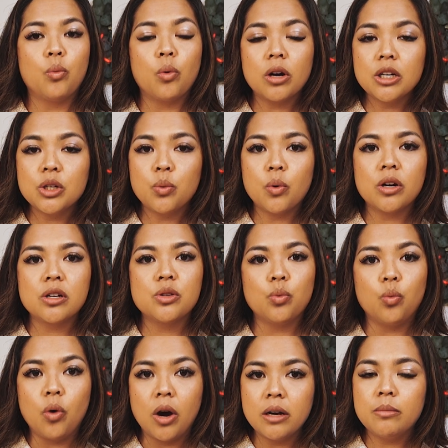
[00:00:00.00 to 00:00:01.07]
work towards
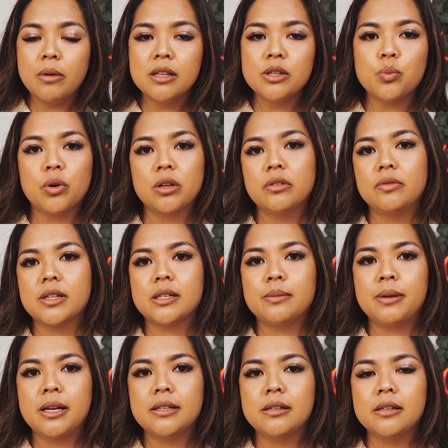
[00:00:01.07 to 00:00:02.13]
1 month's worth of
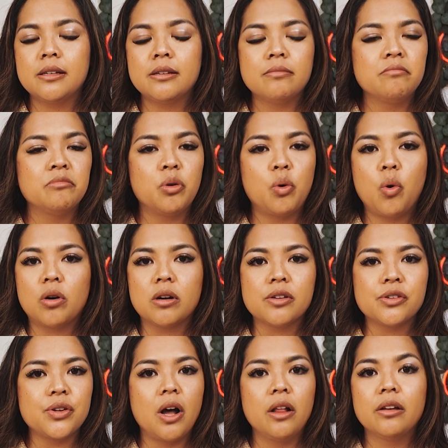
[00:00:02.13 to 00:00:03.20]
expenses or a
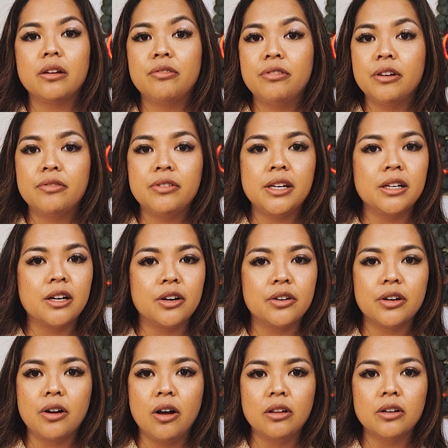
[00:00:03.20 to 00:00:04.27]
solid
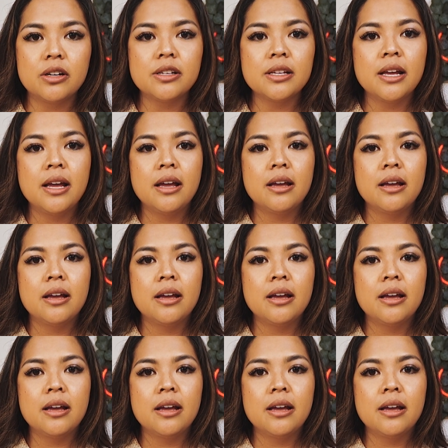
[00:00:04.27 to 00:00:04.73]
$1,500.